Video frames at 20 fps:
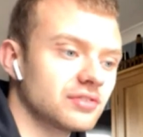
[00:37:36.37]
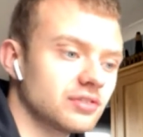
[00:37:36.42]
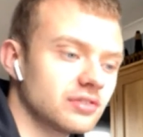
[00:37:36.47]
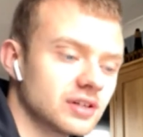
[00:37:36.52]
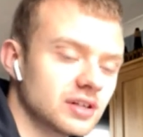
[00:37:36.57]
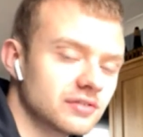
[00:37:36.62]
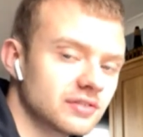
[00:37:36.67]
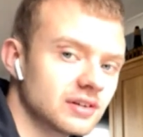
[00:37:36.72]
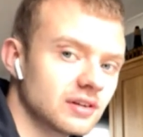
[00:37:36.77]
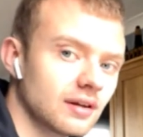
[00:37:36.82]
or
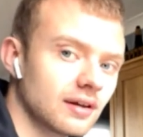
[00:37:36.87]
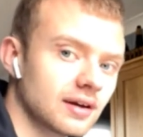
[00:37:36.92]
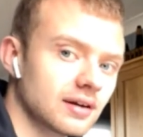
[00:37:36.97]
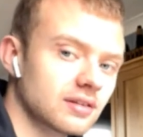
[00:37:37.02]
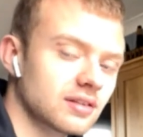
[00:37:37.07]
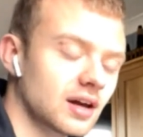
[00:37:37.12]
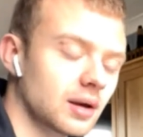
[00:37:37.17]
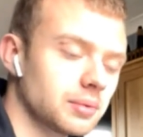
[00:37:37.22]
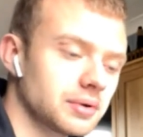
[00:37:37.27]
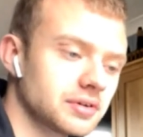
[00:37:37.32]
anything like
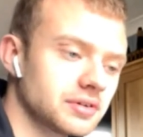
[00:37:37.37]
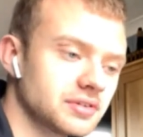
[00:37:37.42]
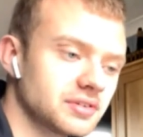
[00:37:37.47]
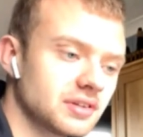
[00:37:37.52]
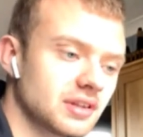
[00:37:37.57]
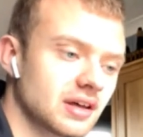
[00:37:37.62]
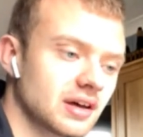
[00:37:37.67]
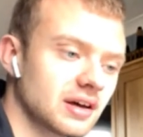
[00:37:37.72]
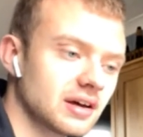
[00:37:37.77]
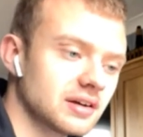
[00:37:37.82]
that
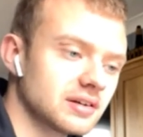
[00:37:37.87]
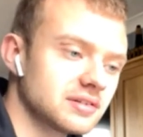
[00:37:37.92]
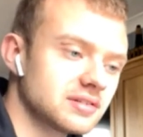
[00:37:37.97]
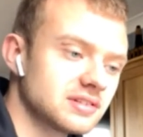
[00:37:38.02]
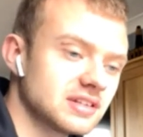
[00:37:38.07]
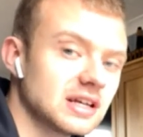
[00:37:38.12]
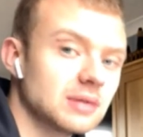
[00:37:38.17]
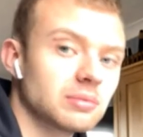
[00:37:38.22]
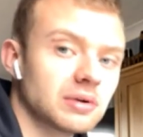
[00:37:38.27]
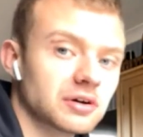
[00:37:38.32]
because they're
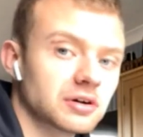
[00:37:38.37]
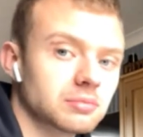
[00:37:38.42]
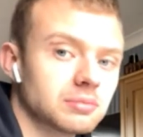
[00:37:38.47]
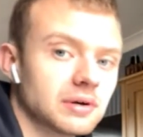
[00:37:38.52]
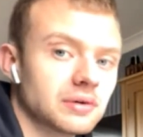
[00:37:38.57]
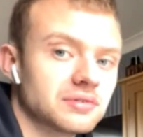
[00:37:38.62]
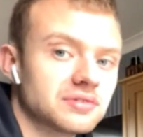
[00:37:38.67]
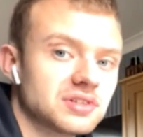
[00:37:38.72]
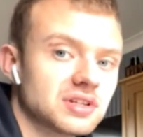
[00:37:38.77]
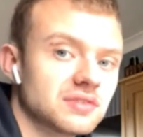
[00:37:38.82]
steam
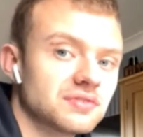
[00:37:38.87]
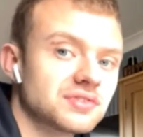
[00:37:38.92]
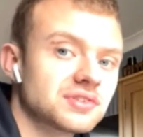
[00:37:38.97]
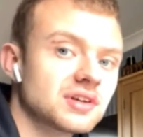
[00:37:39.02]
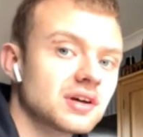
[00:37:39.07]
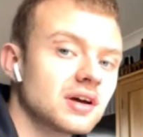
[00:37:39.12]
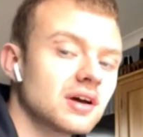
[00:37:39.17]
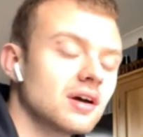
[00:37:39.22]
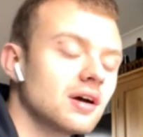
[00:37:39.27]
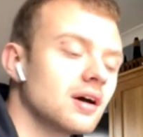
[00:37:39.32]

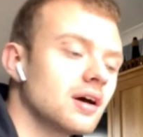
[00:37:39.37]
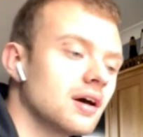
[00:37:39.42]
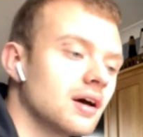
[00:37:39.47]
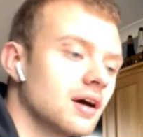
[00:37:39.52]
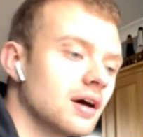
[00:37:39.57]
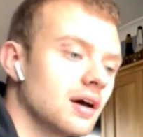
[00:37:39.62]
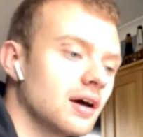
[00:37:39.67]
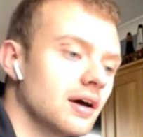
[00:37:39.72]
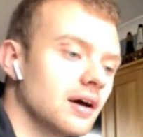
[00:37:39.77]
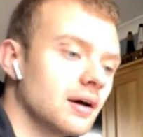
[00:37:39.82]
locomotives.
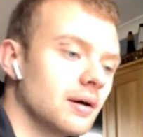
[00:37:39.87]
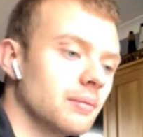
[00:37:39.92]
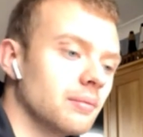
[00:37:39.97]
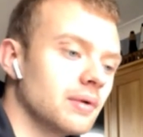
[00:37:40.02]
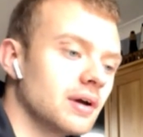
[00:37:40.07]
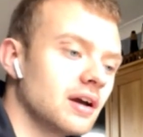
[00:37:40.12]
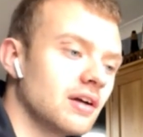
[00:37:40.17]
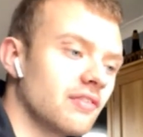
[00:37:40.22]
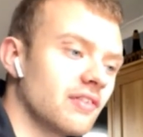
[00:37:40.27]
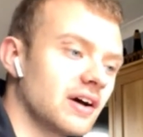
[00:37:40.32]

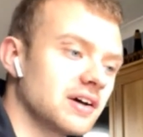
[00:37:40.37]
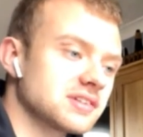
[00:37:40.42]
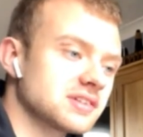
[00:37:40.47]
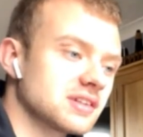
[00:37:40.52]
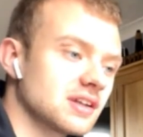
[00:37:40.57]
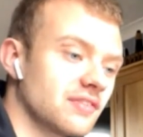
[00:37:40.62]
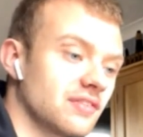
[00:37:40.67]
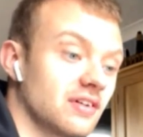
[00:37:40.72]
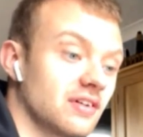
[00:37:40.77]
If that's